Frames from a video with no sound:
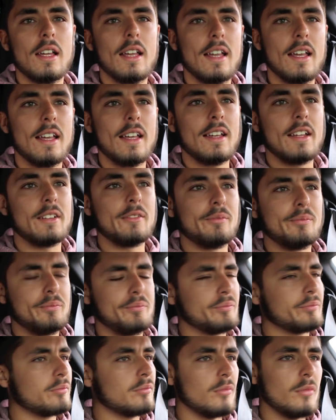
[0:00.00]
and
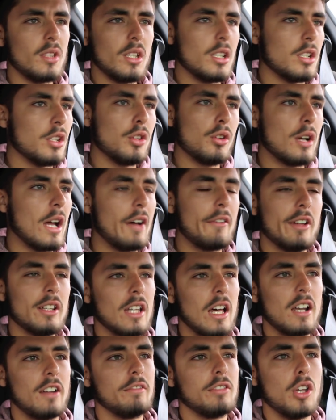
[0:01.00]
you don't have a
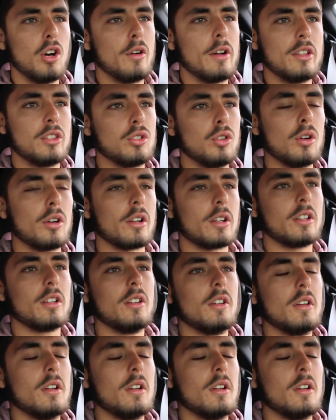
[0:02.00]
lot of low end torque.